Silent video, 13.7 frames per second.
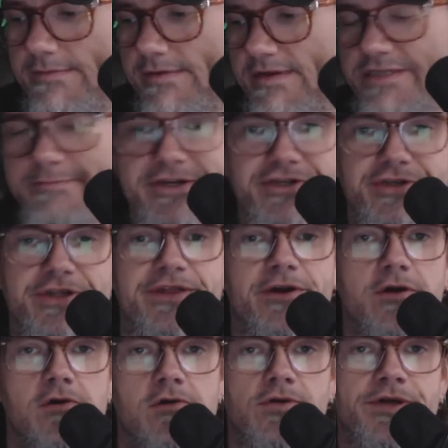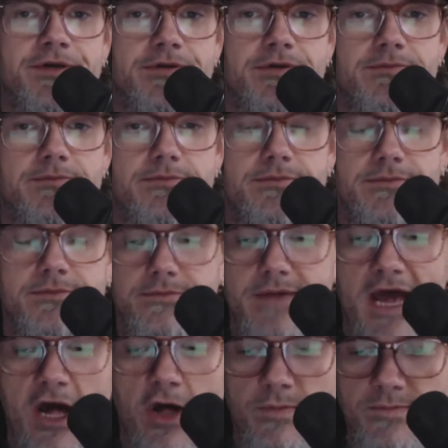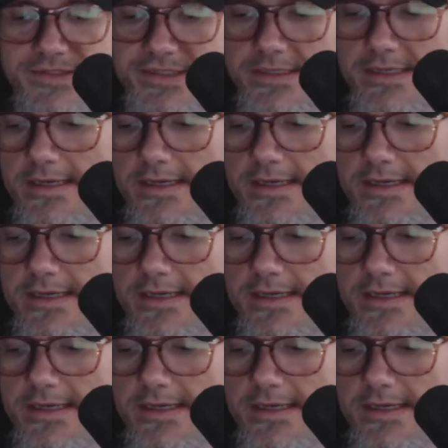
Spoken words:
especially their earlier albums,